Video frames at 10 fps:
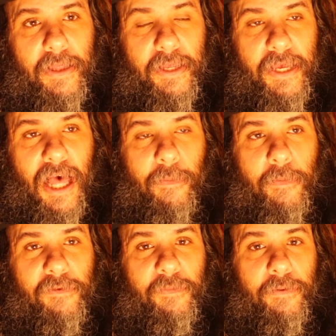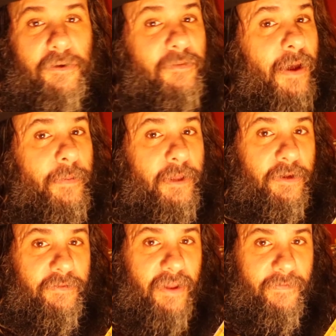The album was produced by
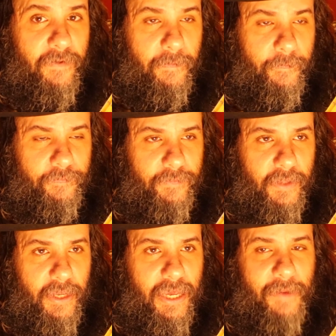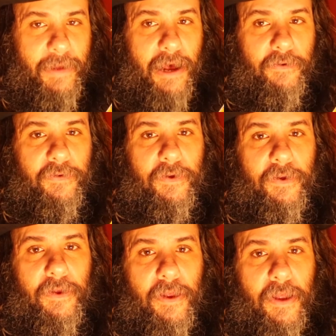Emilio Estefan, came out
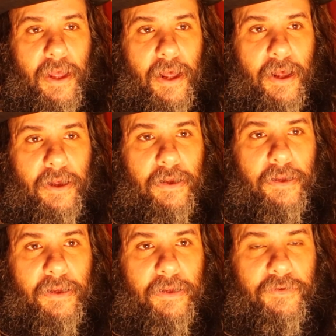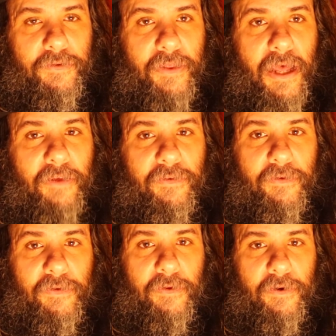uh, in
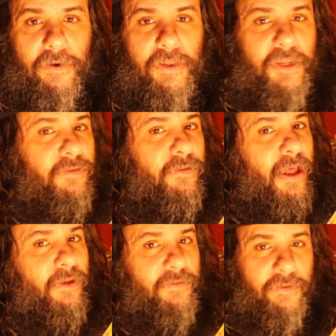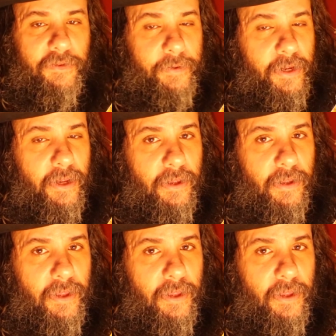2000, early 2003,